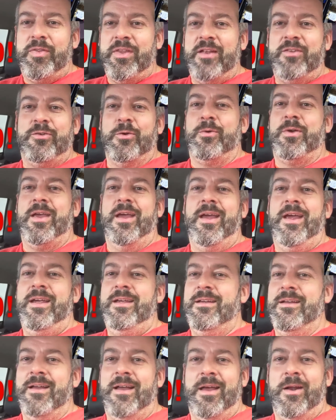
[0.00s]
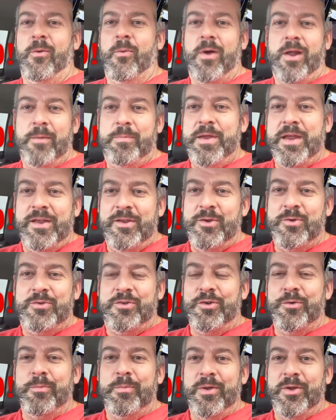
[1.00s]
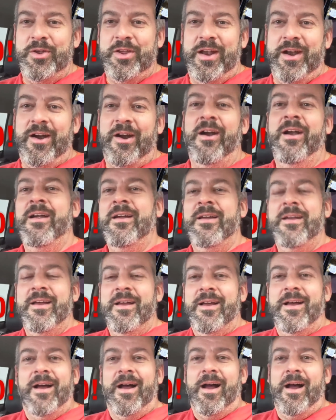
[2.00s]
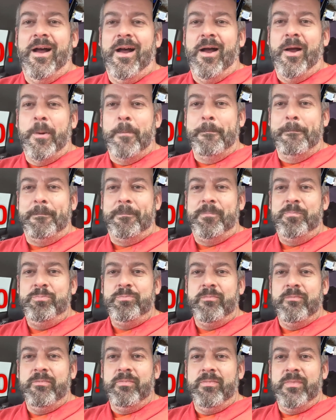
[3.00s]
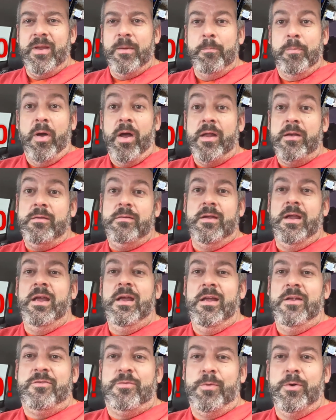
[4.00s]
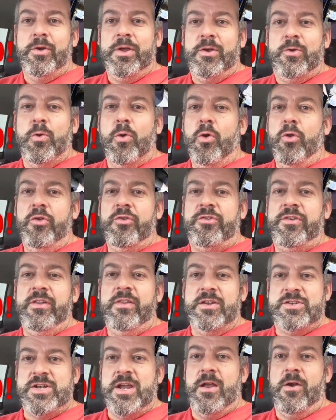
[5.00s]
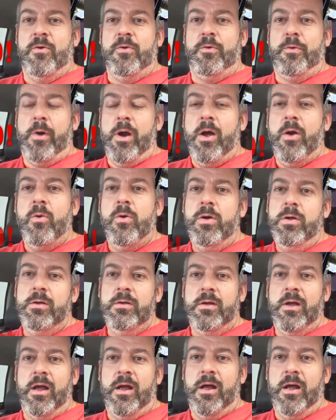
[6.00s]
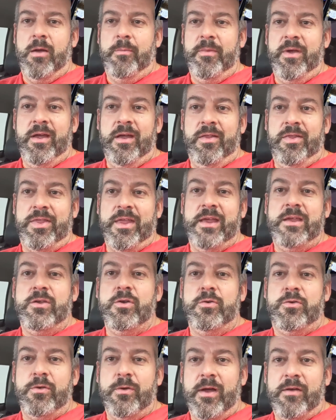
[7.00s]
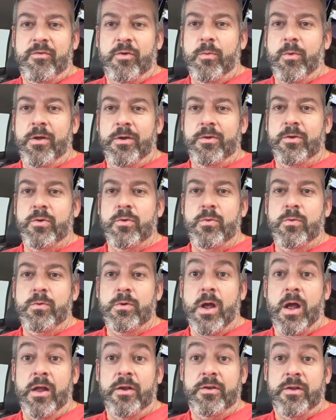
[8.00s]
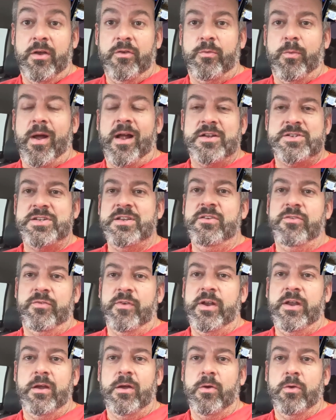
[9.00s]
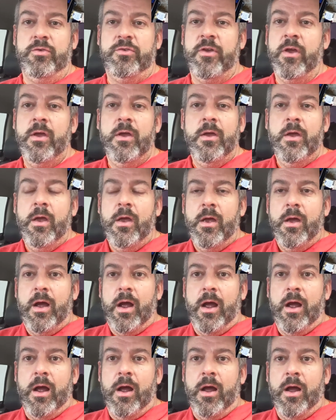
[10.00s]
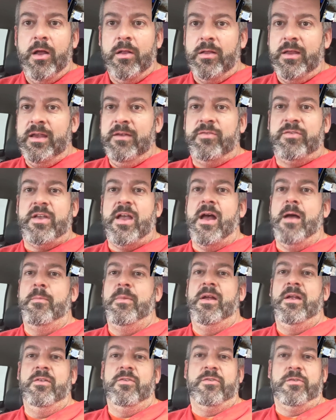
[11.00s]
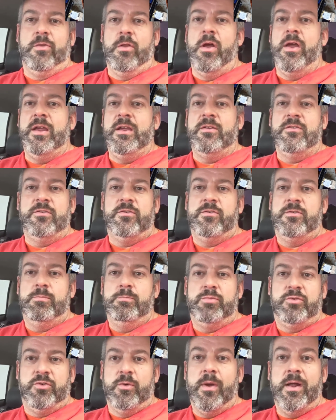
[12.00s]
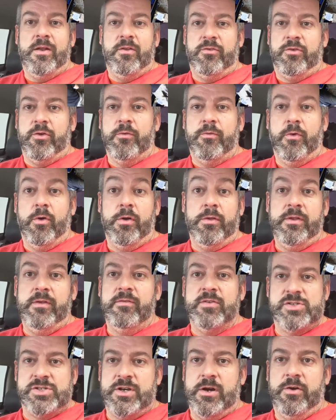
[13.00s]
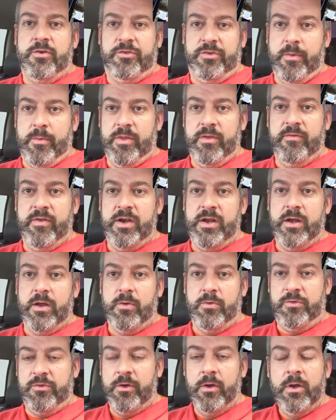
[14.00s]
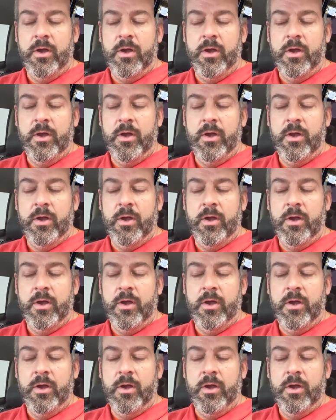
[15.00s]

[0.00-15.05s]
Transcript: that's okay. I don't want to be a YouTube millionaire. But it's really cool to see the channel grow. And thank you to everyone who does watch these videos. Leaves comments, likes, so on and so forth, even shares some of the videos.